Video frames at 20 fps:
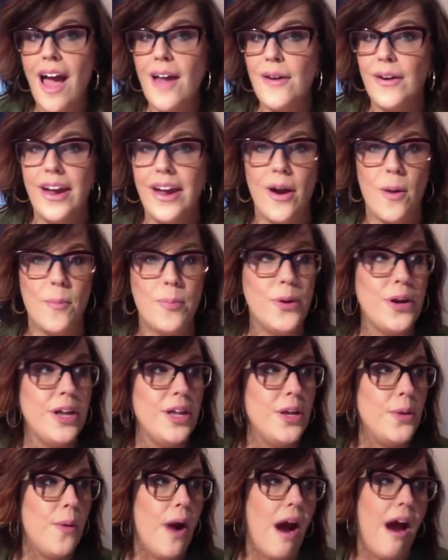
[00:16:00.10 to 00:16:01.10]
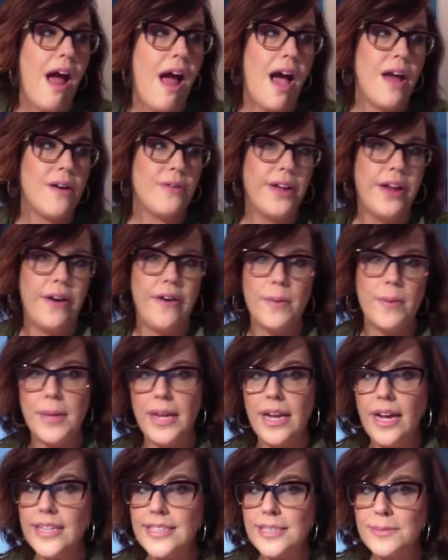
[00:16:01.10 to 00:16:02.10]
I don't care how pretty you are. I don't care how
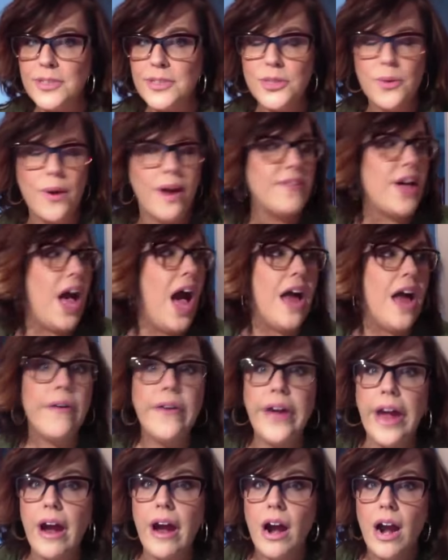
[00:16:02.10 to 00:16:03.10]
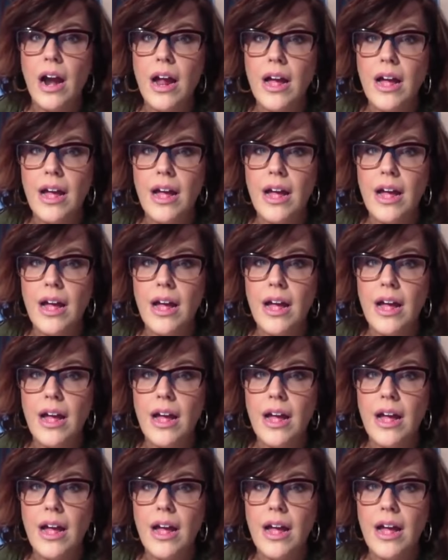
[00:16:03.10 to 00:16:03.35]
many customers you have. I don't care.